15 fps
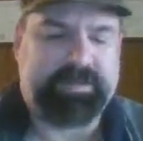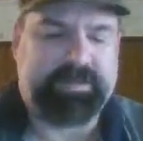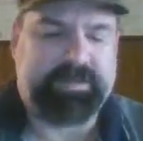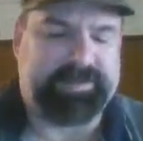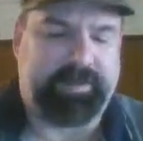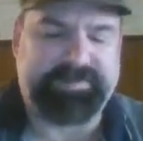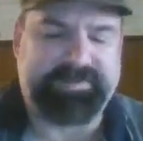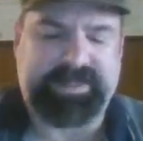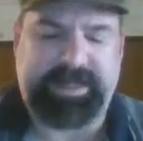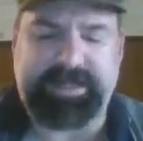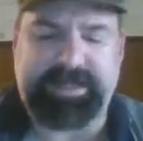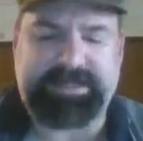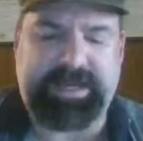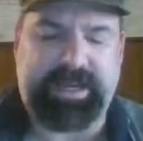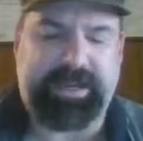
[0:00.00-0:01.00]

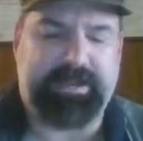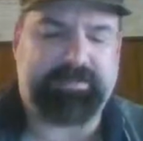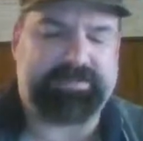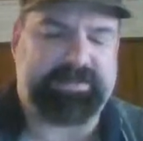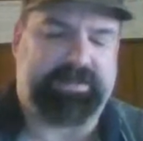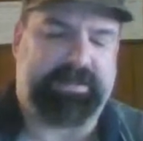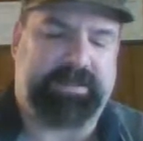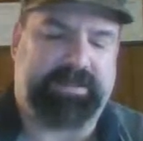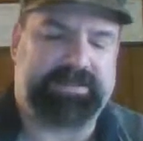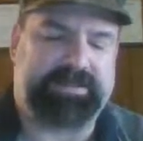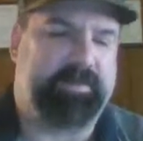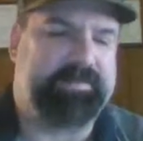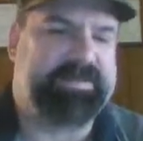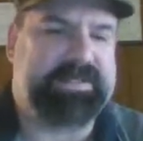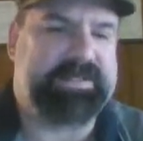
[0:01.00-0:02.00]
Subsidized counseling,
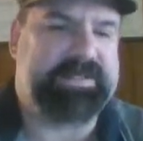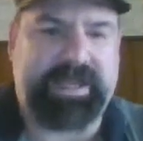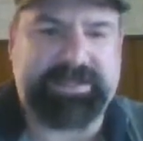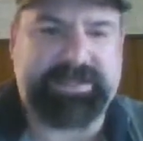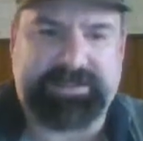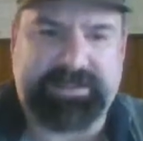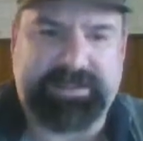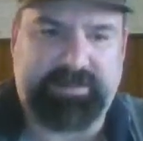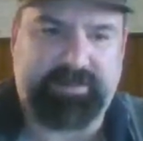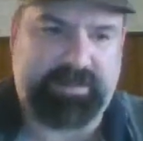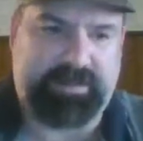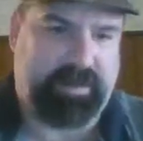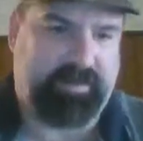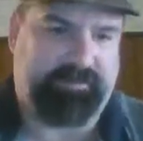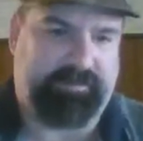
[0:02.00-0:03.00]
subsidized legal
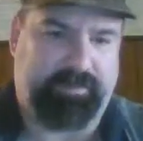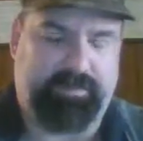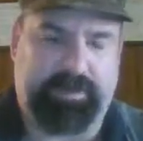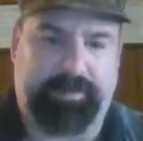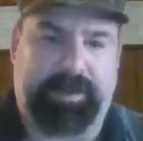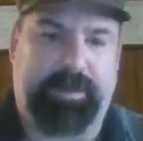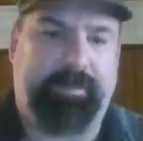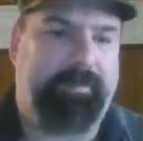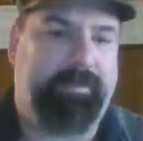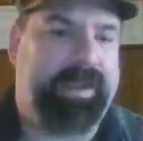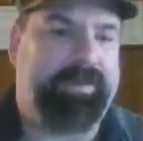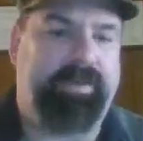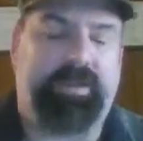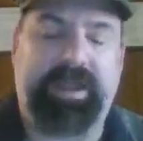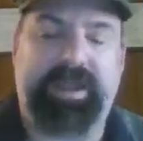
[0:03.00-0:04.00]
care for women.
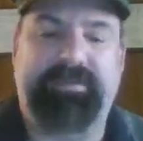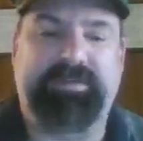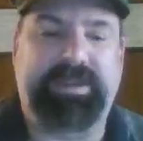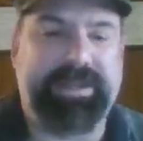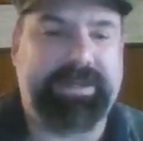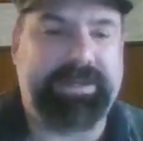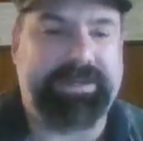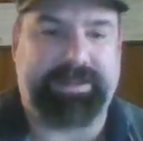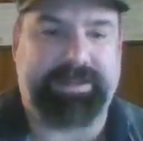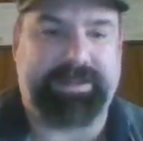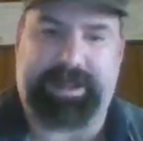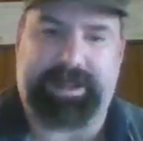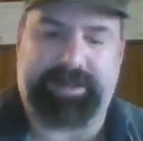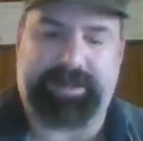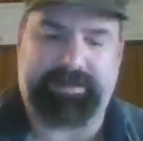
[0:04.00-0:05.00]
Men don't have any of
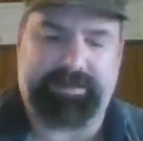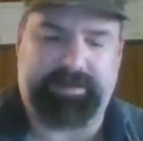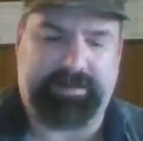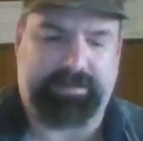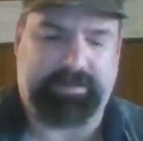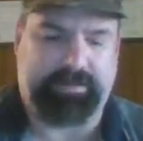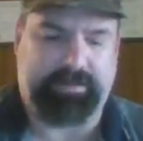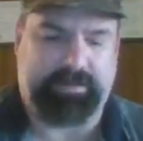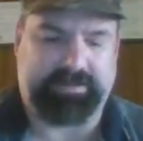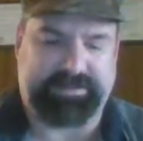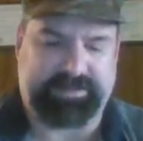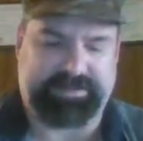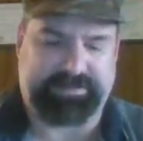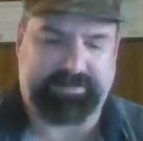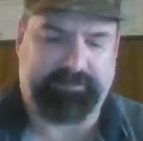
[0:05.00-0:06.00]
that in the court
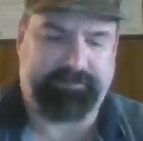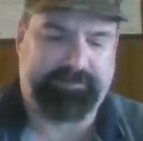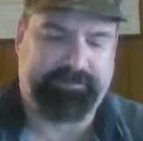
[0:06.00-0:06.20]
system.